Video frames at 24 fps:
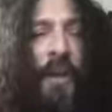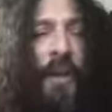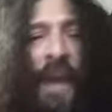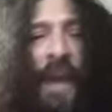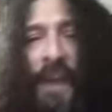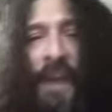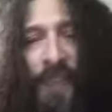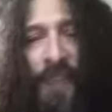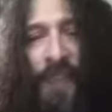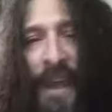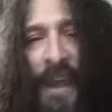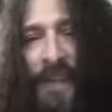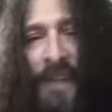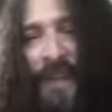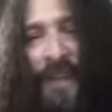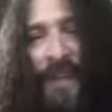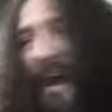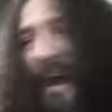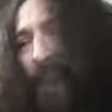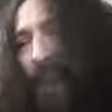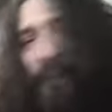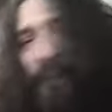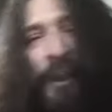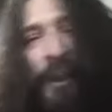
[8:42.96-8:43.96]
haven't had
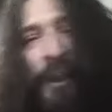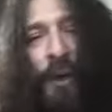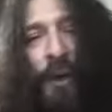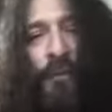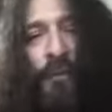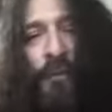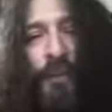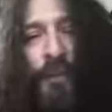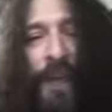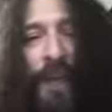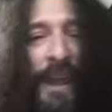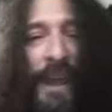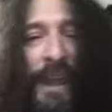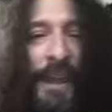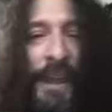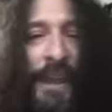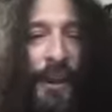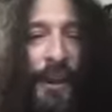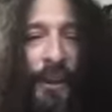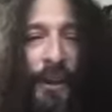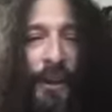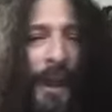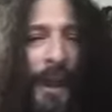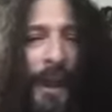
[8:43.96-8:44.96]
time, for like
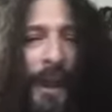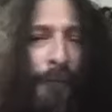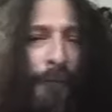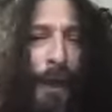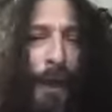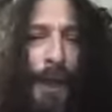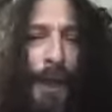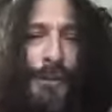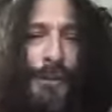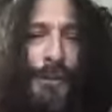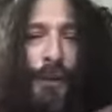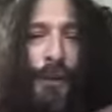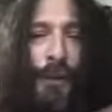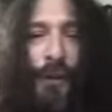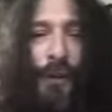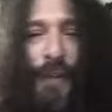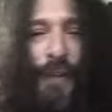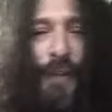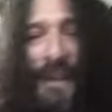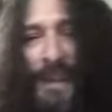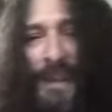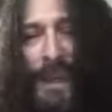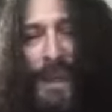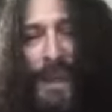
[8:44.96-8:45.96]
that rock star
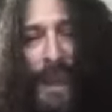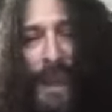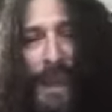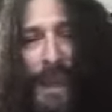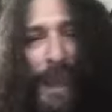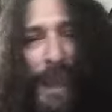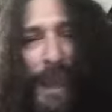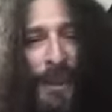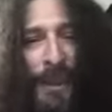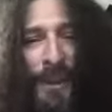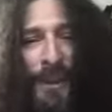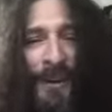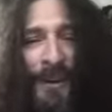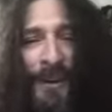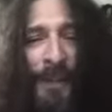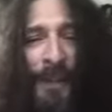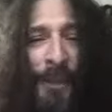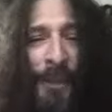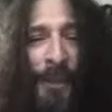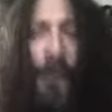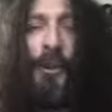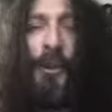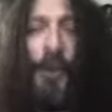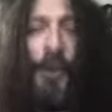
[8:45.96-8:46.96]
thing to kick in. You know what I mean?
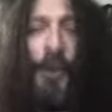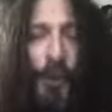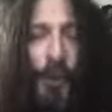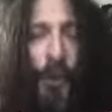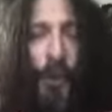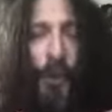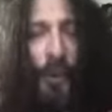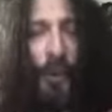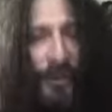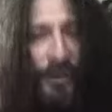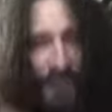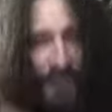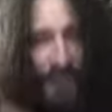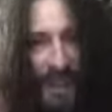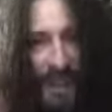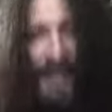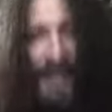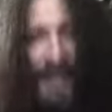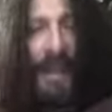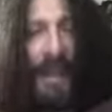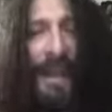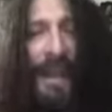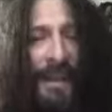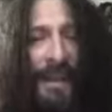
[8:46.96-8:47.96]
Only the cool ones like
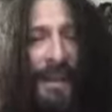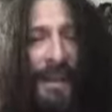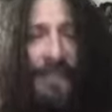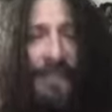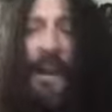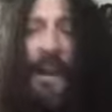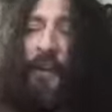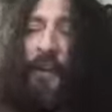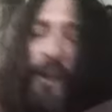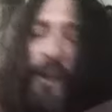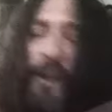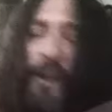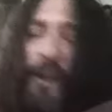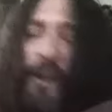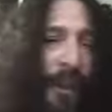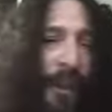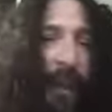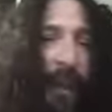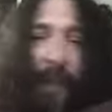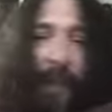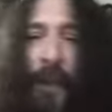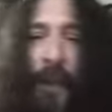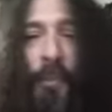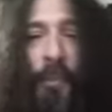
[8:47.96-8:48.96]
Lee and Terry and all them,
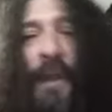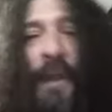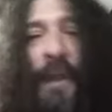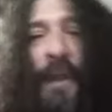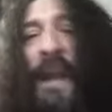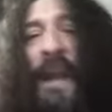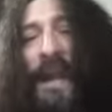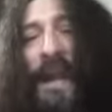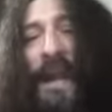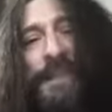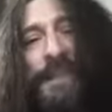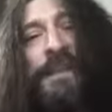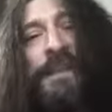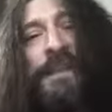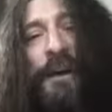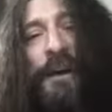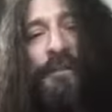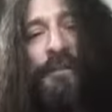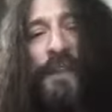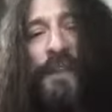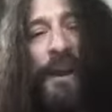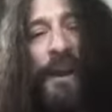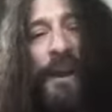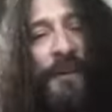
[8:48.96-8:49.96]
they don't play that stuff.
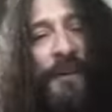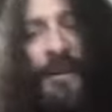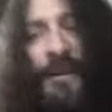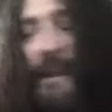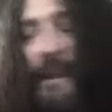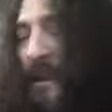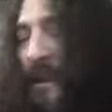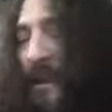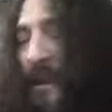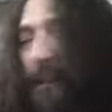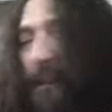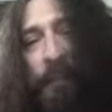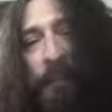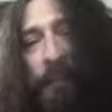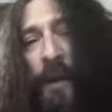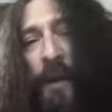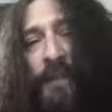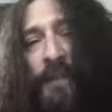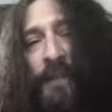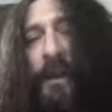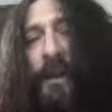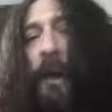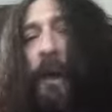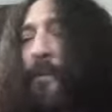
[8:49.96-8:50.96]
But
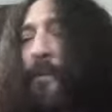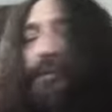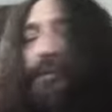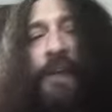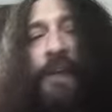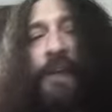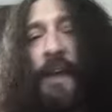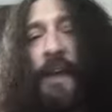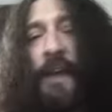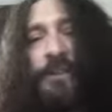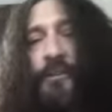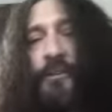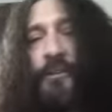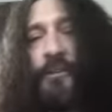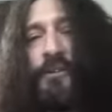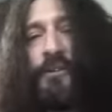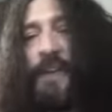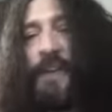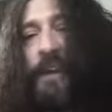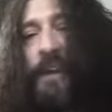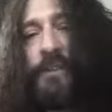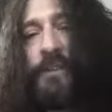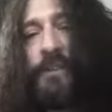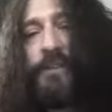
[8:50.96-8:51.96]
those guys at
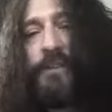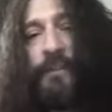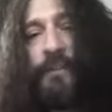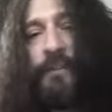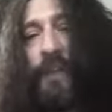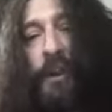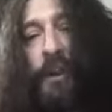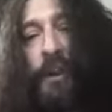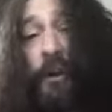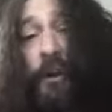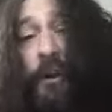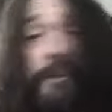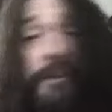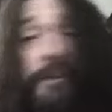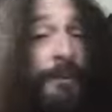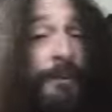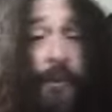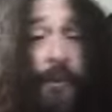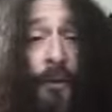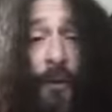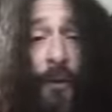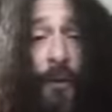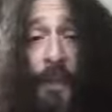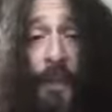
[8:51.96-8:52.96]
Crusaders are friggin' awesome, and
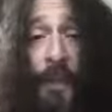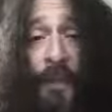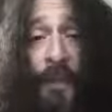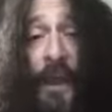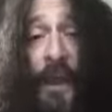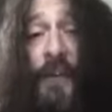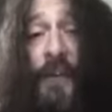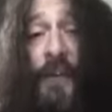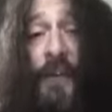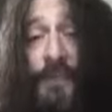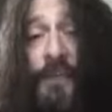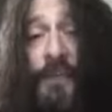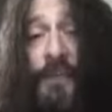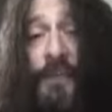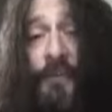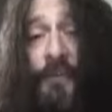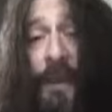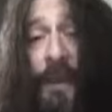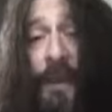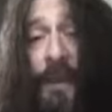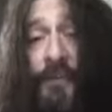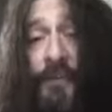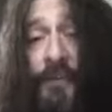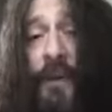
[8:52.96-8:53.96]
they're great players too,
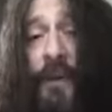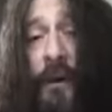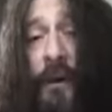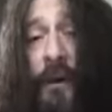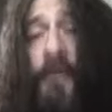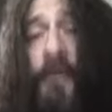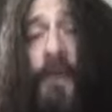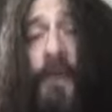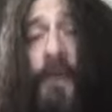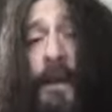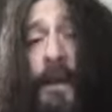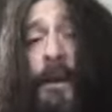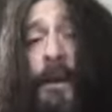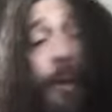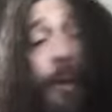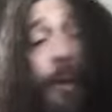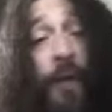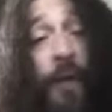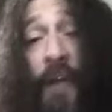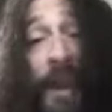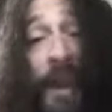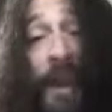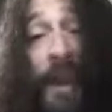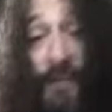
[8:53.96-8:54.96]
man. So
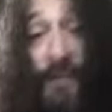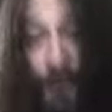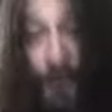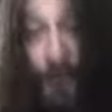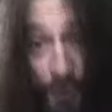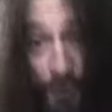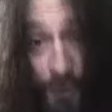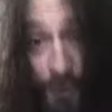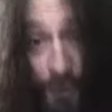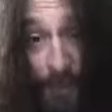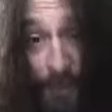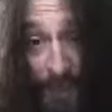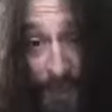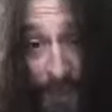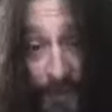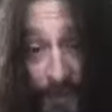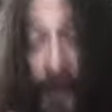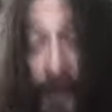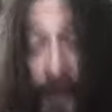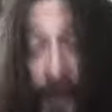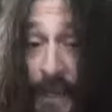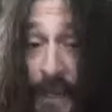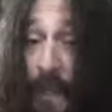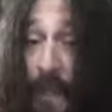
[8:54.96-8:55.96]
whoever hasn't heard them out there,
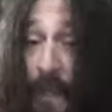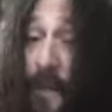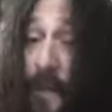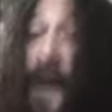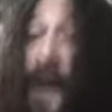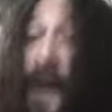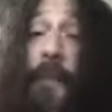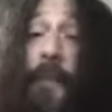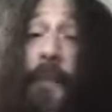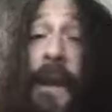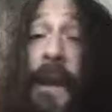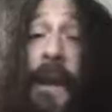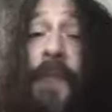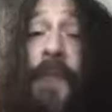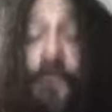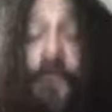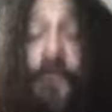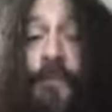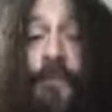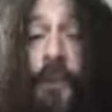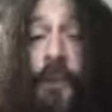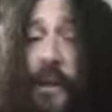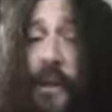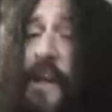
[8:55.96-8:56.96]
check them out, man.
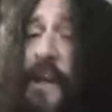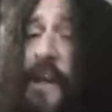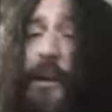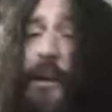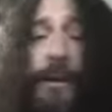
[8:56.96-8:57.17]
They're killer,